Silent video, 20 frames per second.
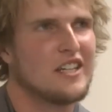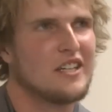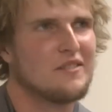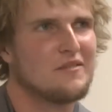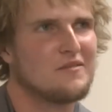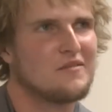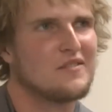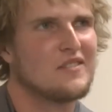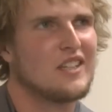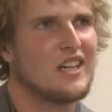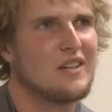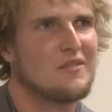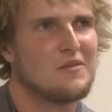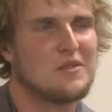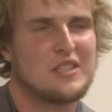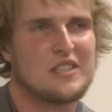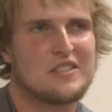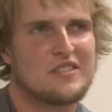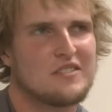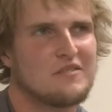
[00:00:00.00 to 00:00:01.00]
I've, I've
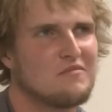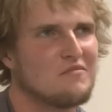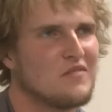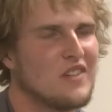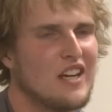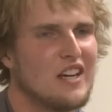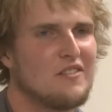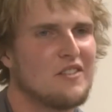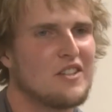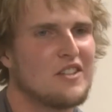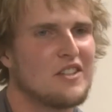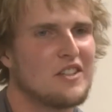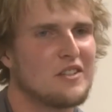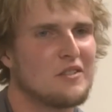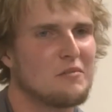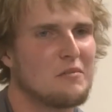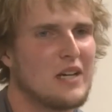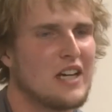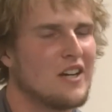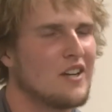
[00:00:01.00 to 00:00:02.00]
just,
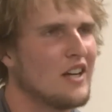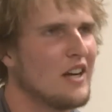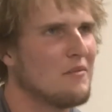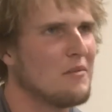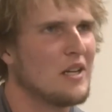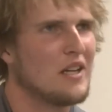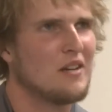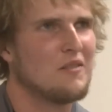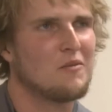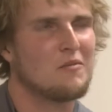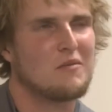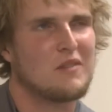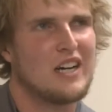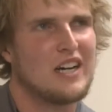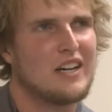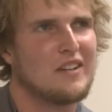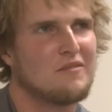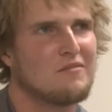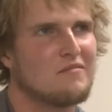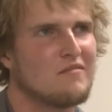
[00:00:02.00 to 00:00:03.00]
everything's better. I mean, I'm,
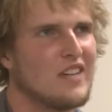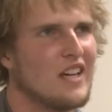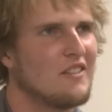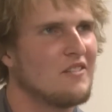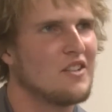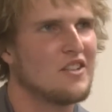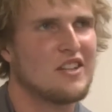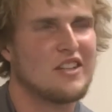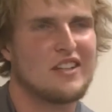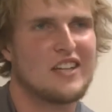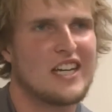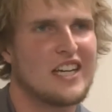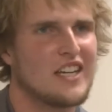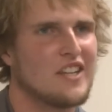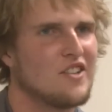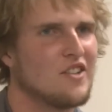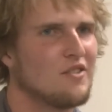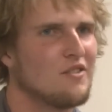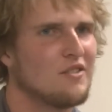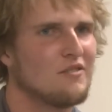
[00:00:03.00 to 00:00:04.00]
I'm, everything I
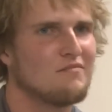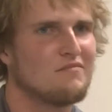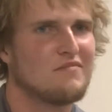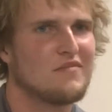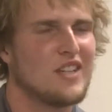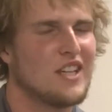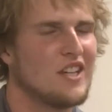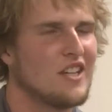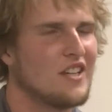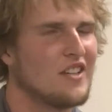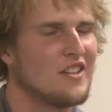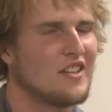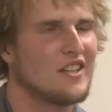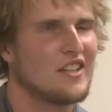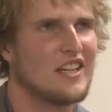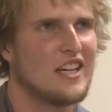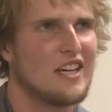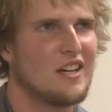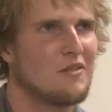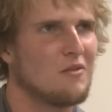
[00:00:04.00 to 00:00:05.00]
can do,
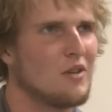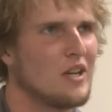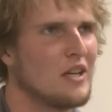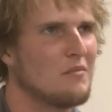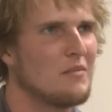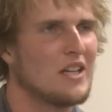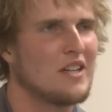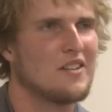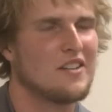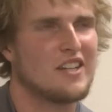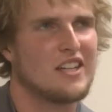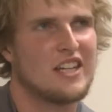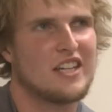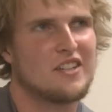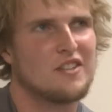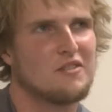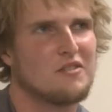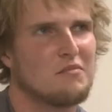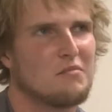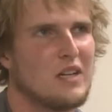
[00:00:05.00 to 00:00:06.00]
anything now, way better than I
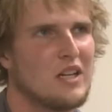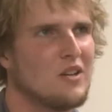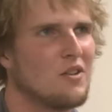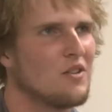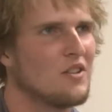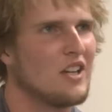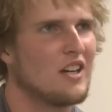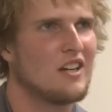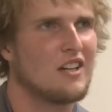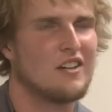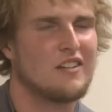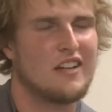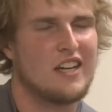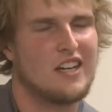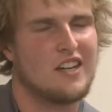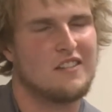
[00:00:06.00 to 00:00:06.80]
could with my old heart.